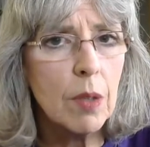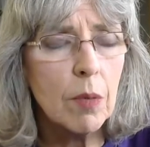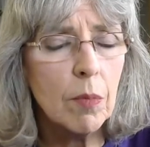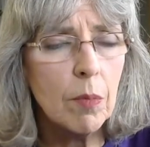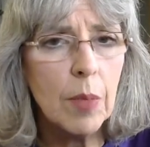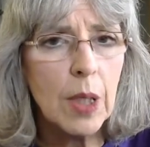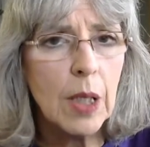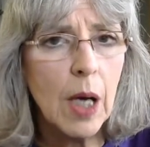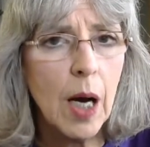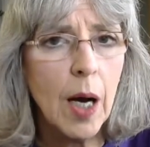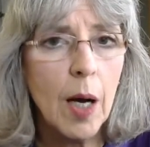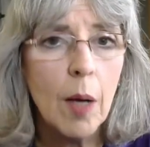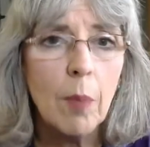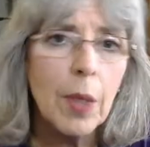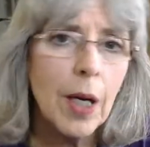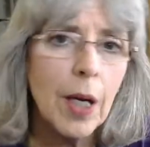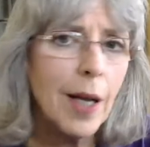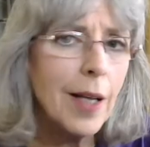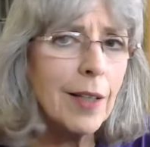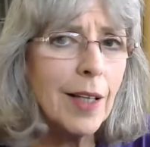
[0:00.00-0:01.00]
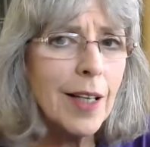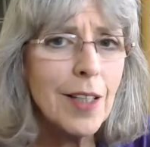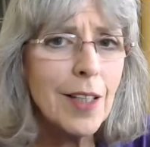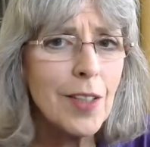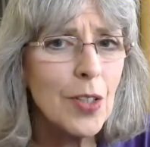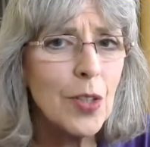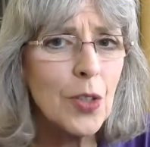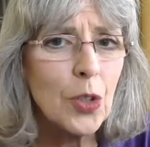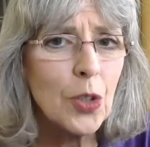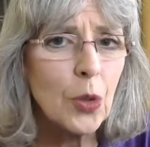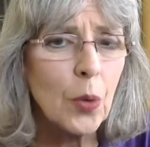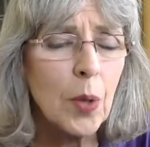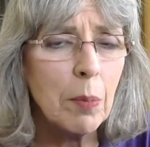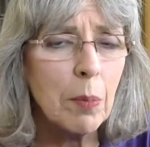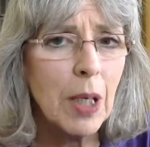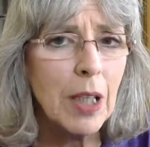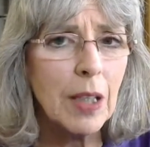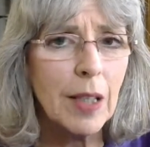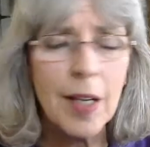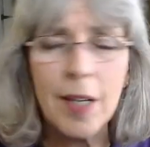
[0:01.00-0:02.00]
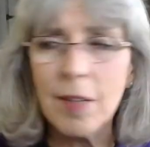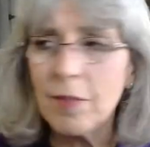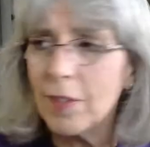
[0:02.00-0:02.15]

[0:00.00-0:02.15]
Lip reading: become, and I like to enjoy my life.